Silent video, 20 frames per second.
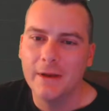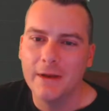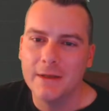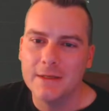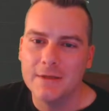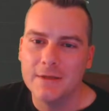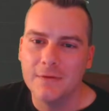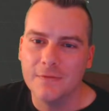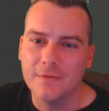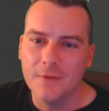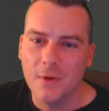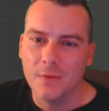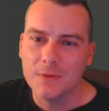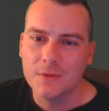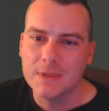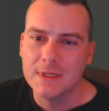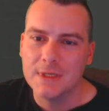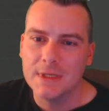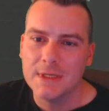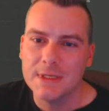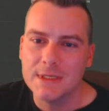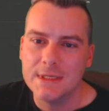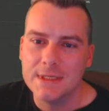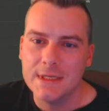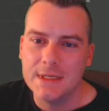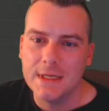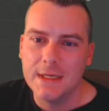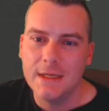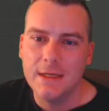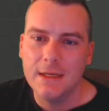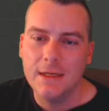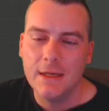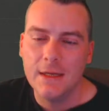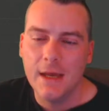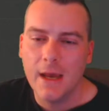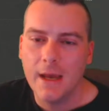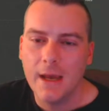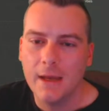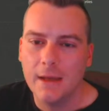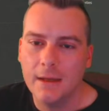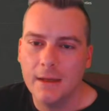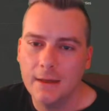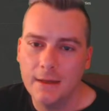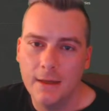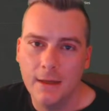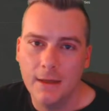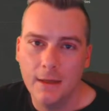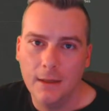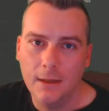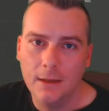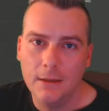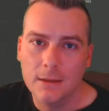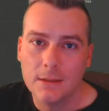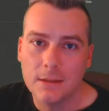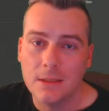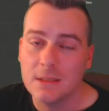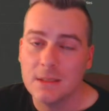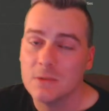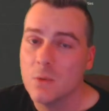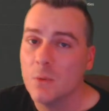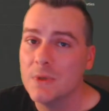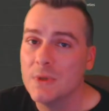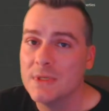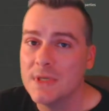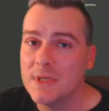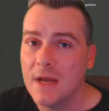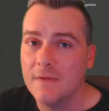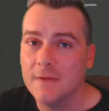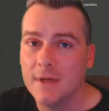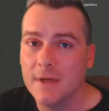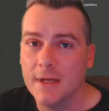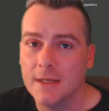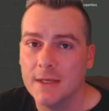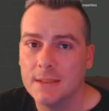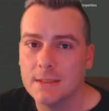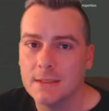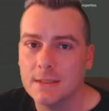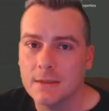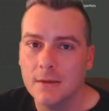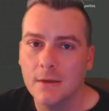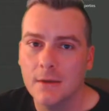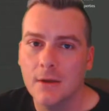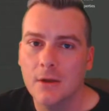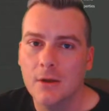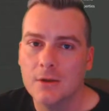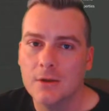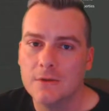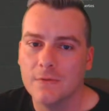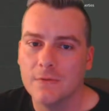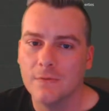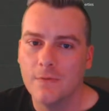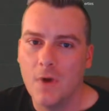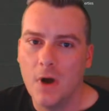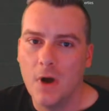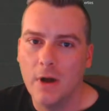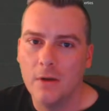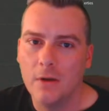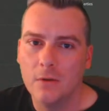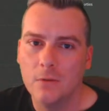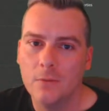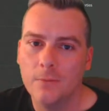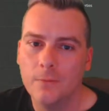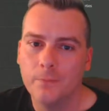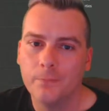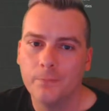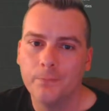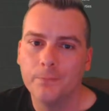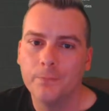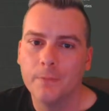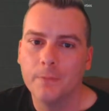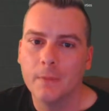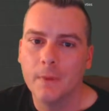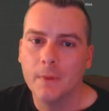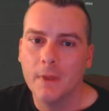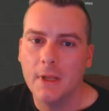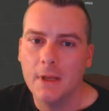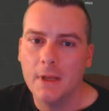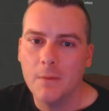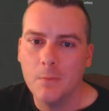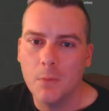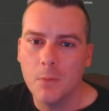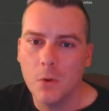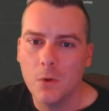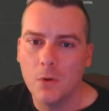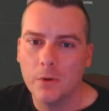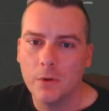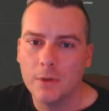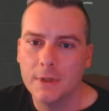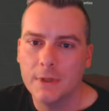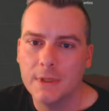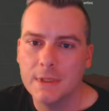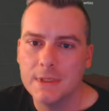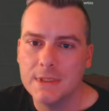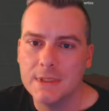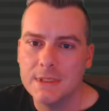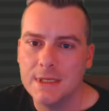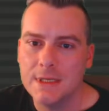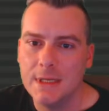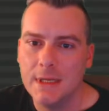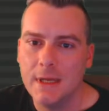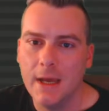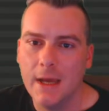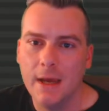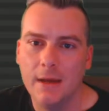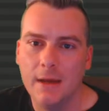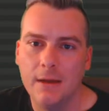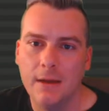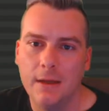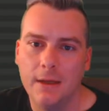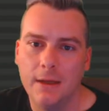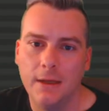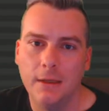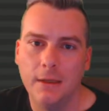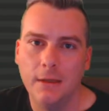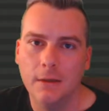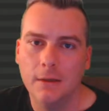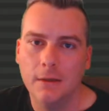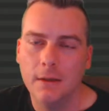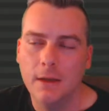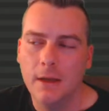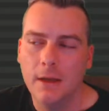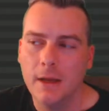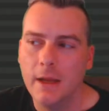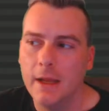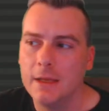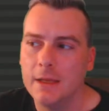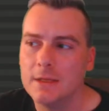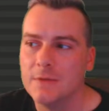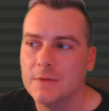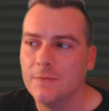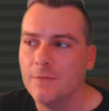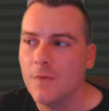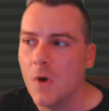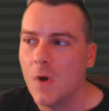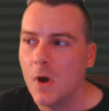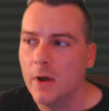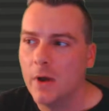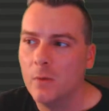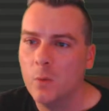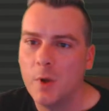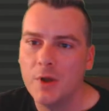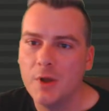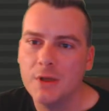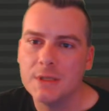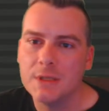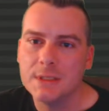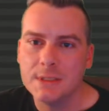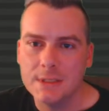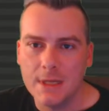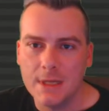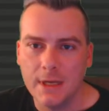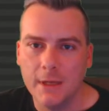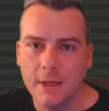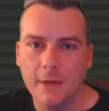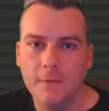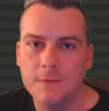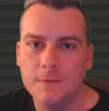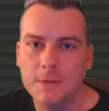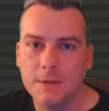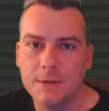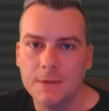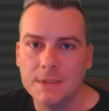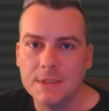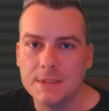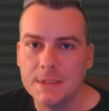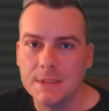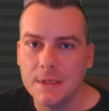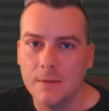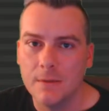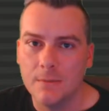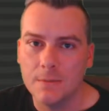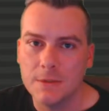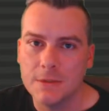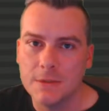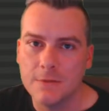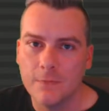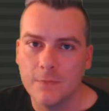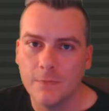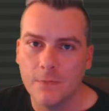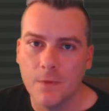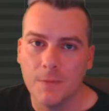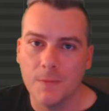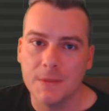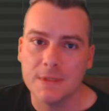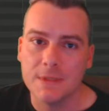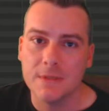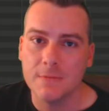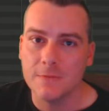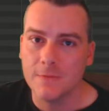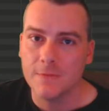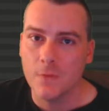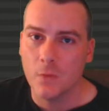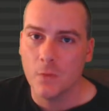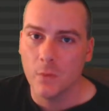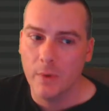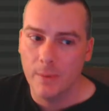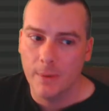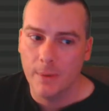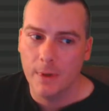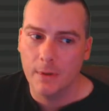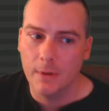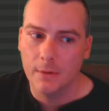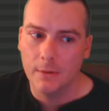default DAE. So that's what we saved it as. So File, Import, DAE. And find where you saved the Sims from the Sims 4 Ripper.